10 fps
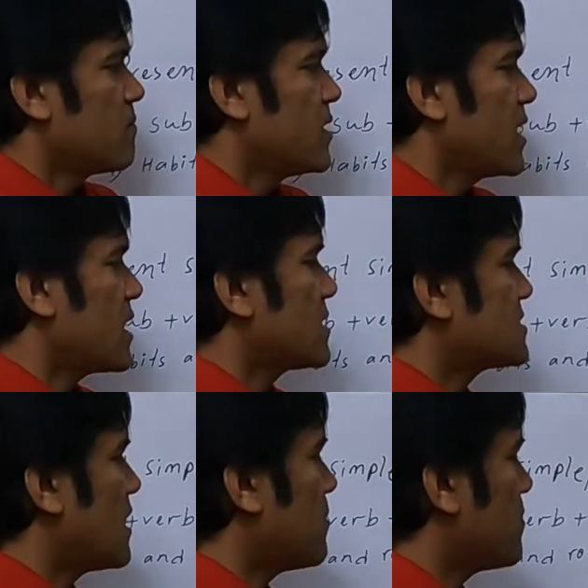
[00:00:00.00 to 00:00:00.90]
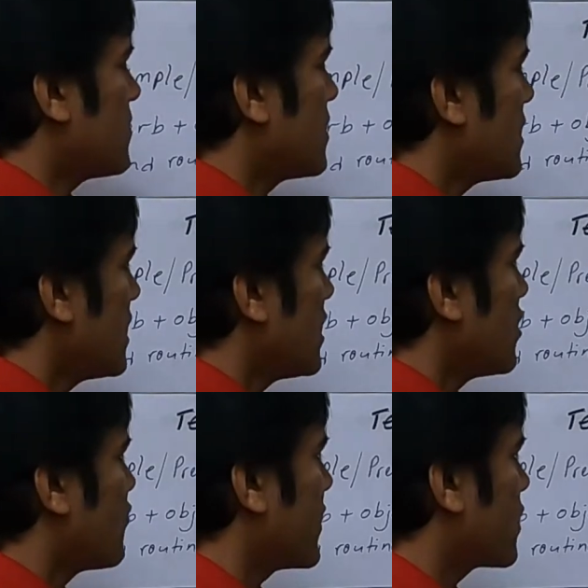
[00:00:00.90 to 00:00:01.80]
there are some
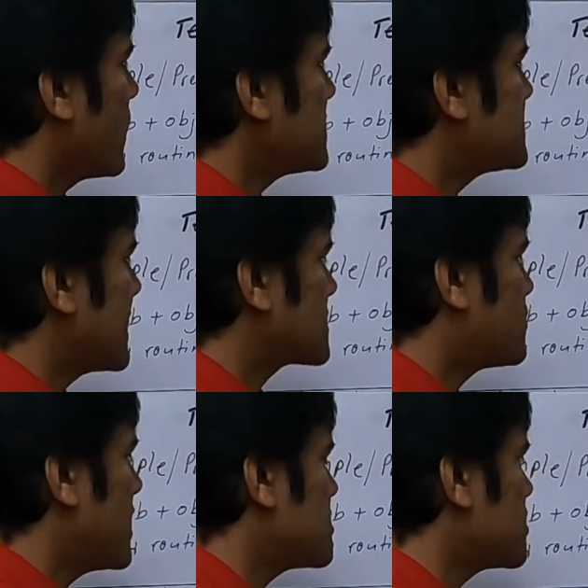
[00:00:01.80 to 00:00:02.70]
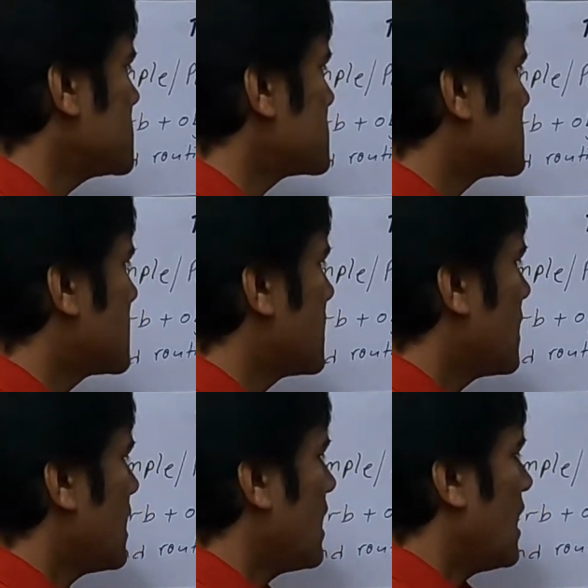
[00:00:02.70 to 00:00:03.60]
frequency expressions
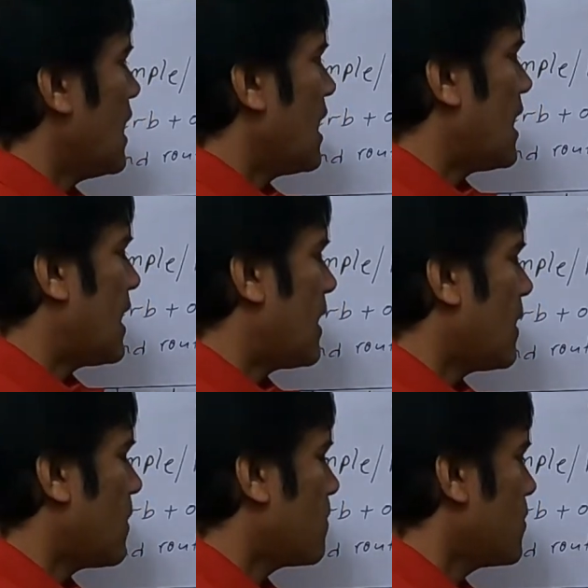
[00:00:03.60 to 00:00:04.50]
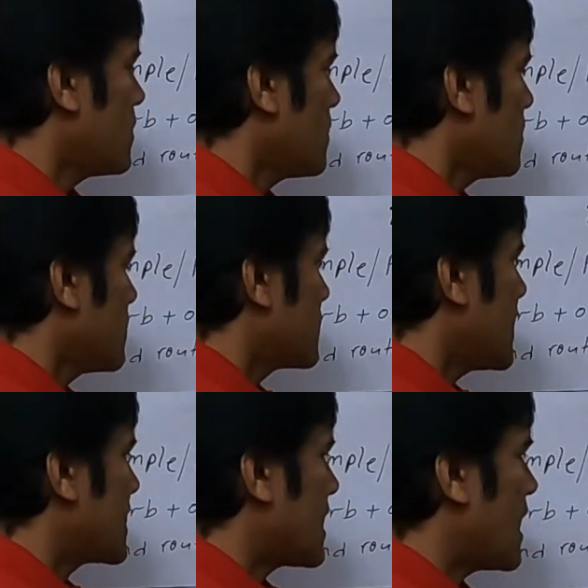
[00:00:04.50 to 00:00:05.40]

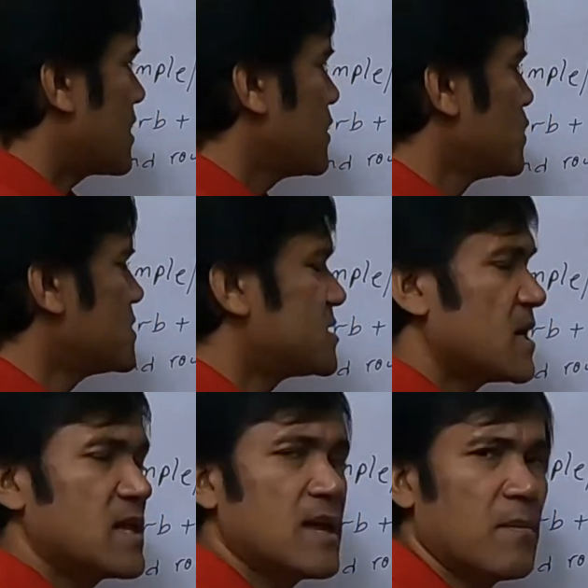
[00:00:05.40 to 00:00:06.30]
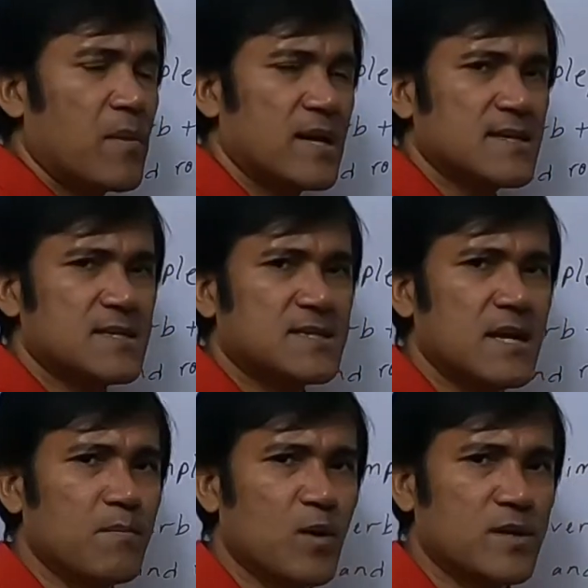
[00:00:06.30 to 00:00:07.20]
that are used in the present
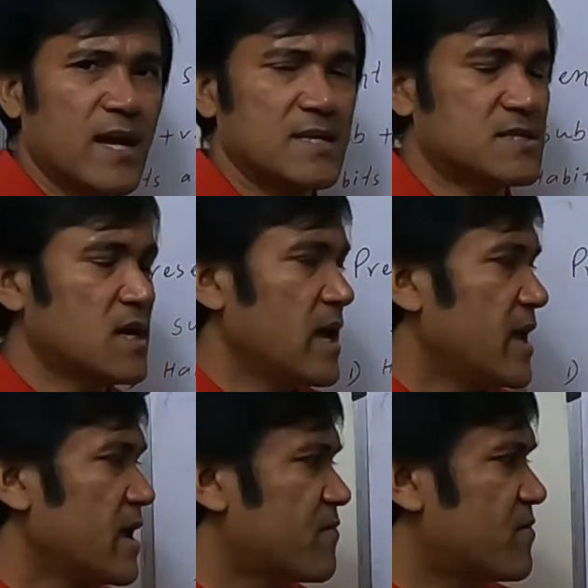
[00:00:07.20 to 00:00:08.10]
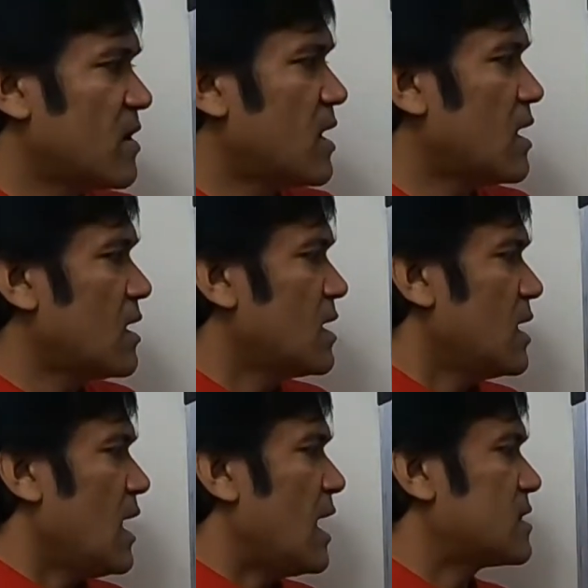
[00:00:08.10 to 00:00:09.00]
simple tense. If
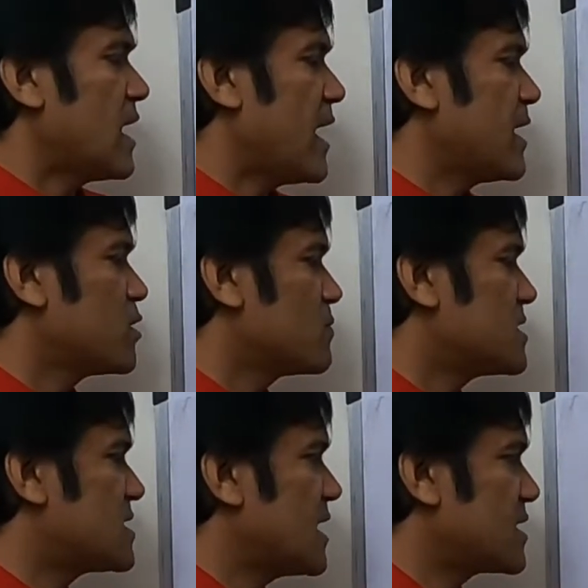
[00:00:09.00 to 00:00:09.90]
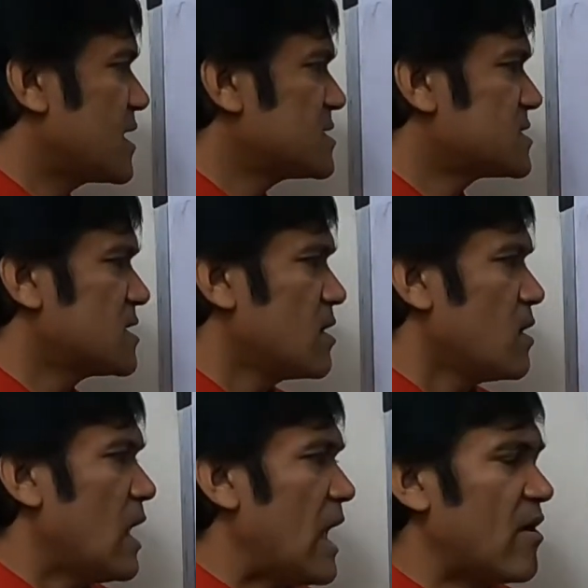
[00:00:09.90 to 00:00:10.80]
at the end of the sentence,
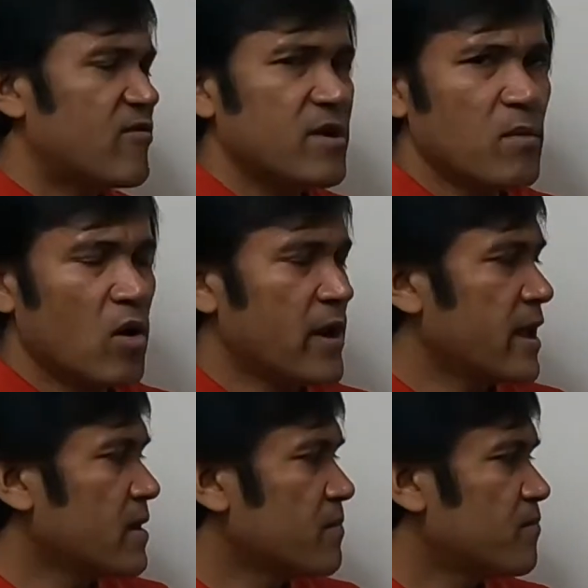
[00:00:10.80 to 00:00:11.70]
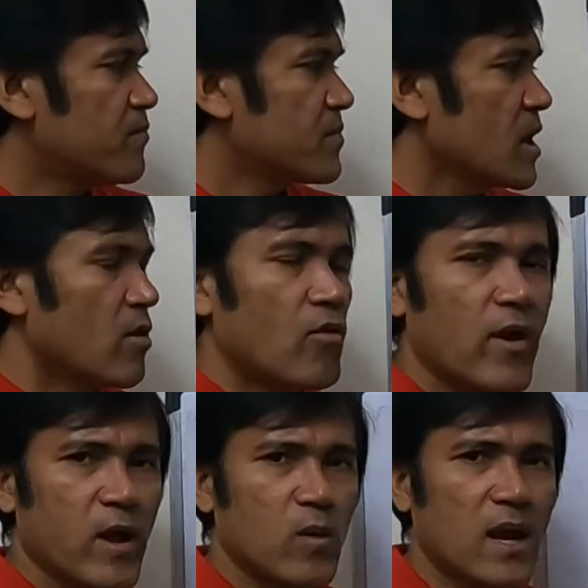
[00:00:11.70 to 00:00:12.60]
every morning,
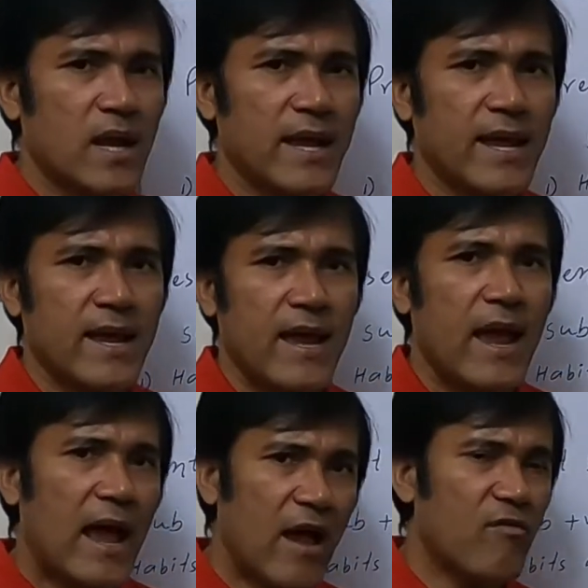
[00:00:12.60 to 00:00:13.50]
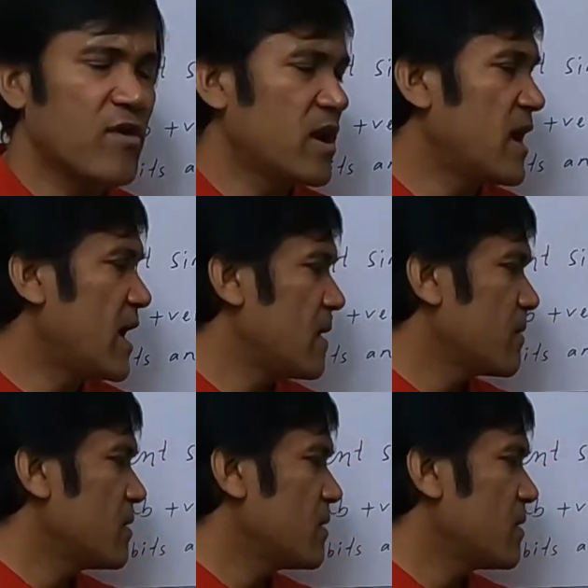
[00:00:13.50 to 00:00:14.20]
regularly, every day,